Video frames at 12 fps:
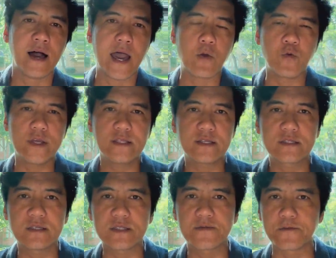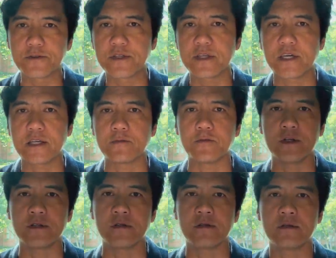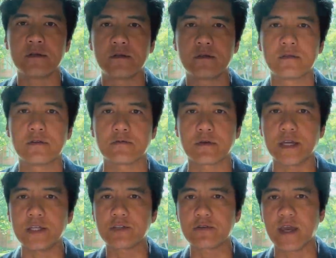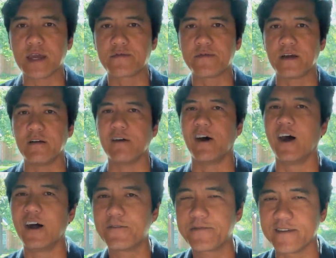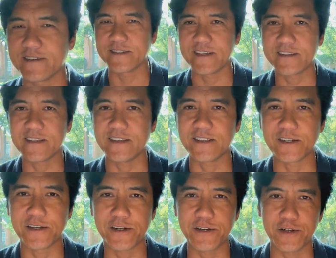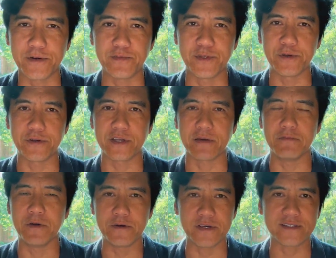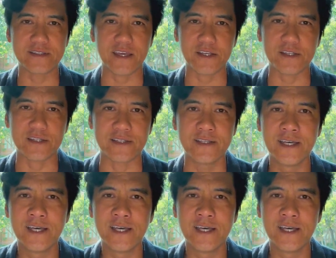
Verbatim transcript: I witnessed this firsthand when the right track fell off six inch curb during a mowing session.